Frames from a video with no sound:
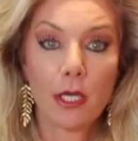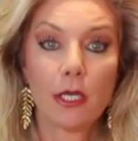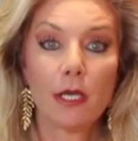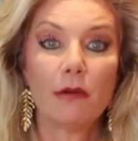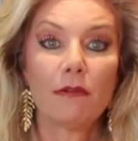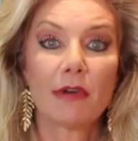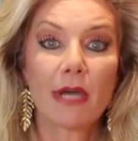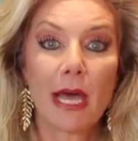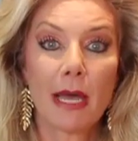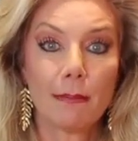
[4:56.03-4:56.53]

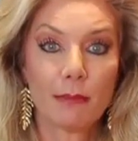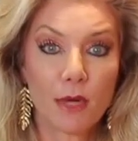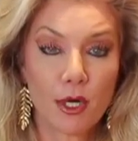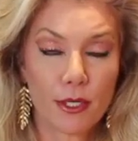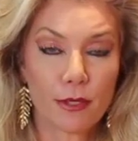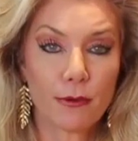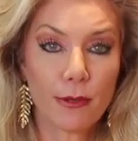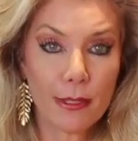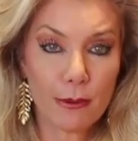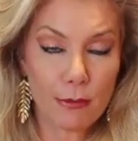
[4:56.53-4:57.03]
you've got
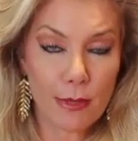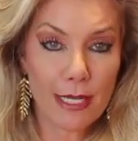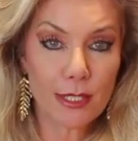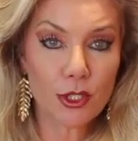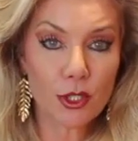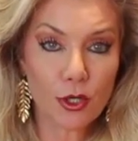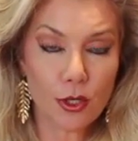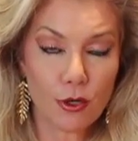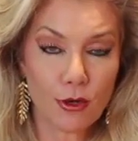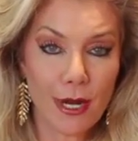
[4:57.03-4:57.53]
Mercury
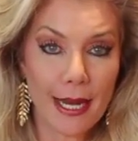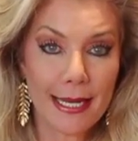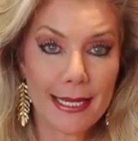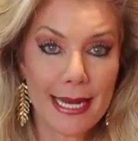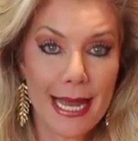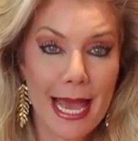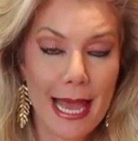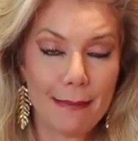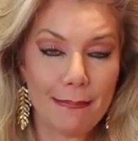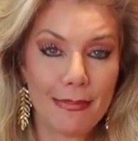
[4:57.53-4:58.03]

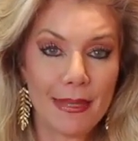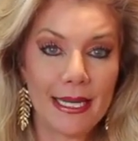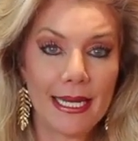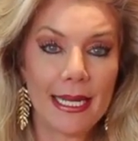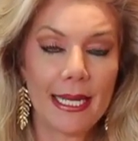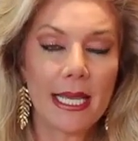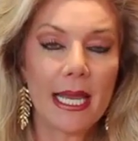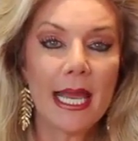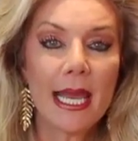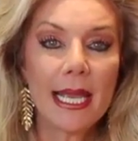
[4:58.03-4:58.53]
retrograde
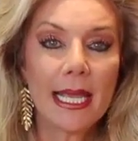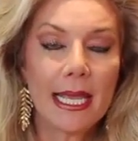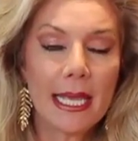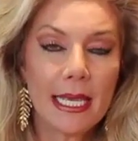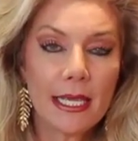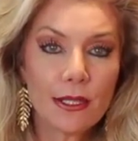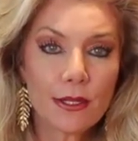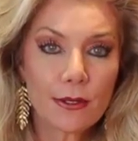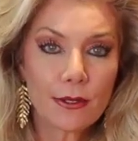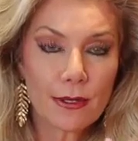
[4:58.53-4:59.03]
happening
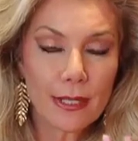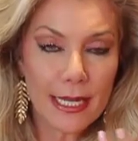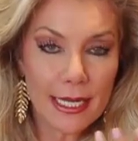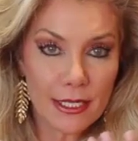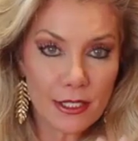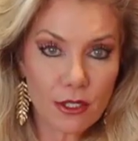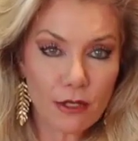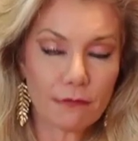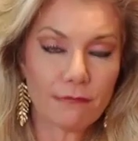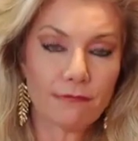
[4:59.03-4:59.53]
either
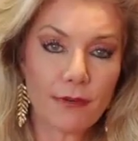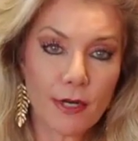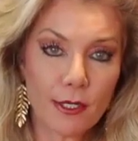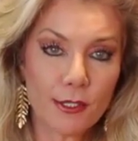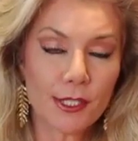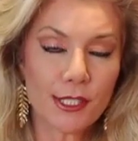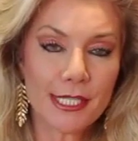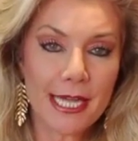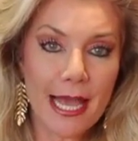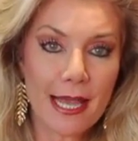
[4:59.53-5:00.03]
in your
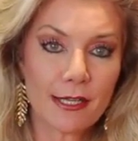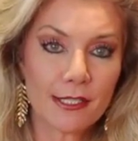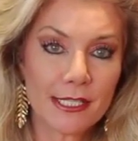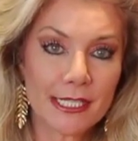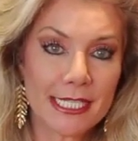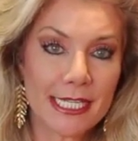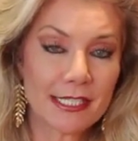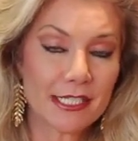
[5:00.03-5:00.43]
first house,